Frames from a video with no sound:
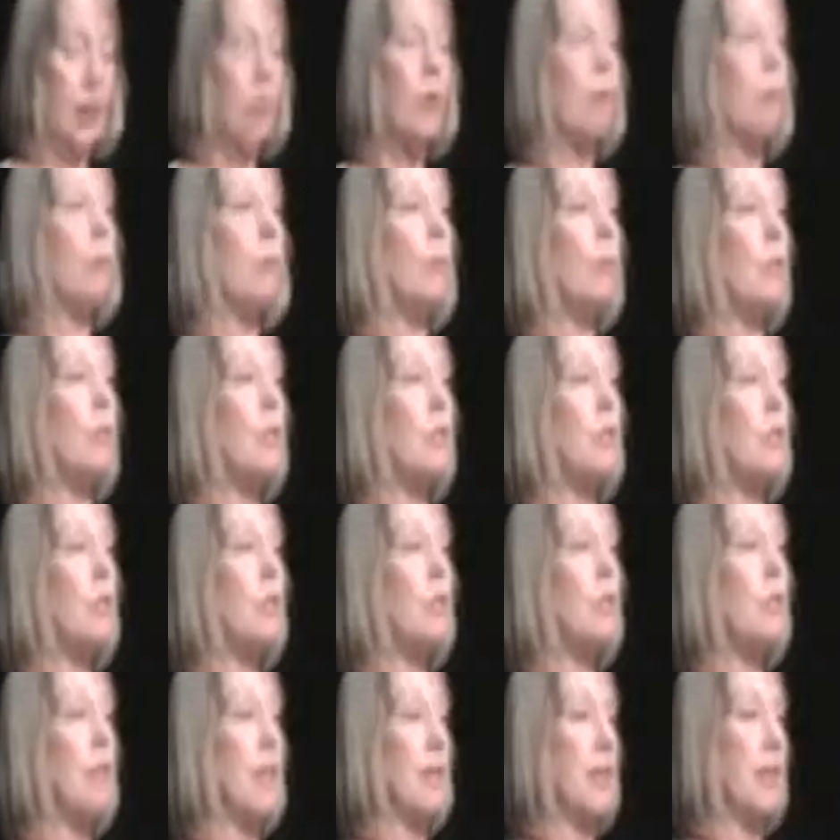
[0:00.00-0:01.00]
The
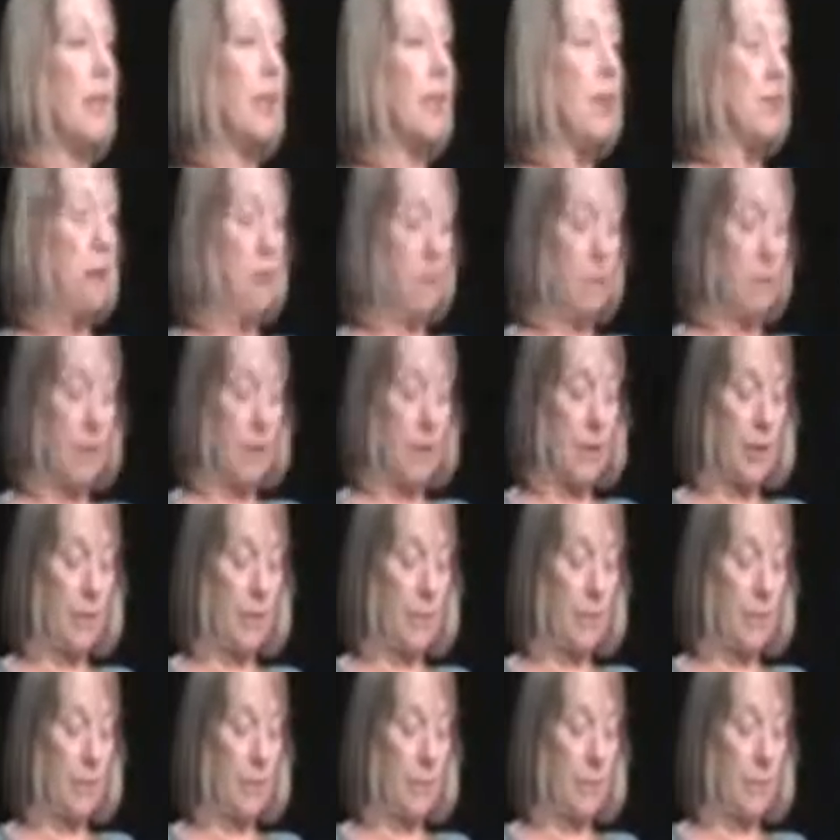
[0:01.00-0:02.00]
waters enclose
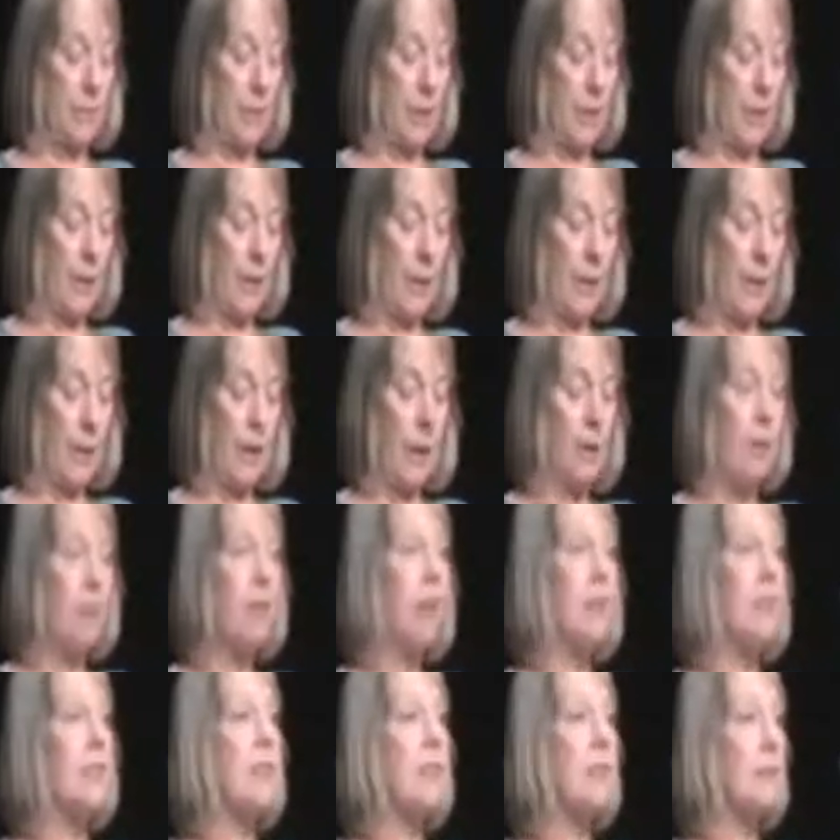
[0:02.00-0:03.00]
him.
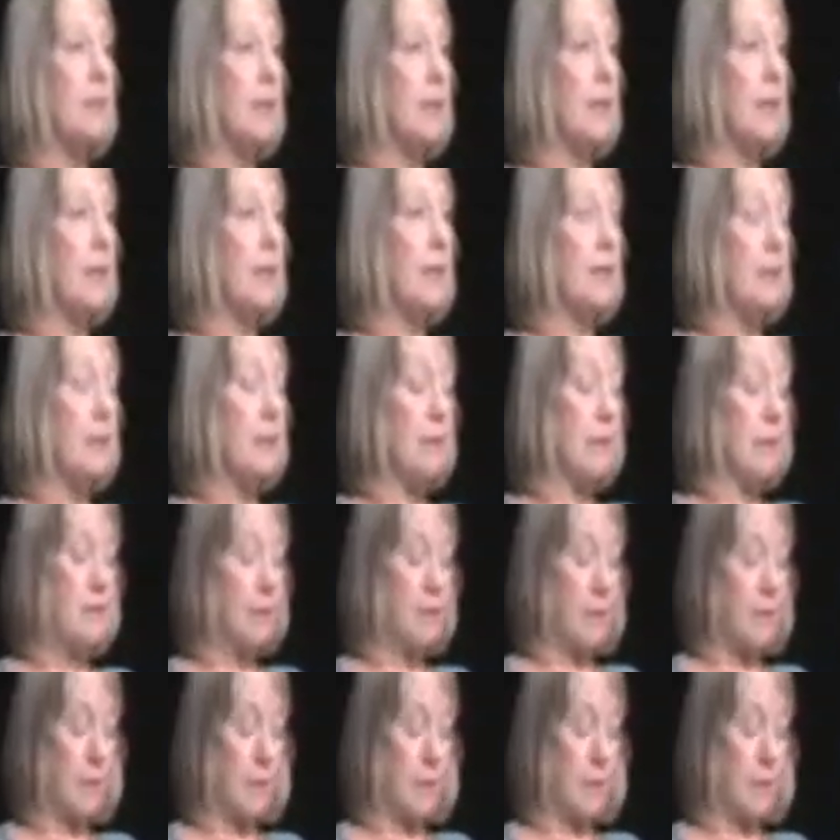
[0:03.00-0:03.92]
There's silence.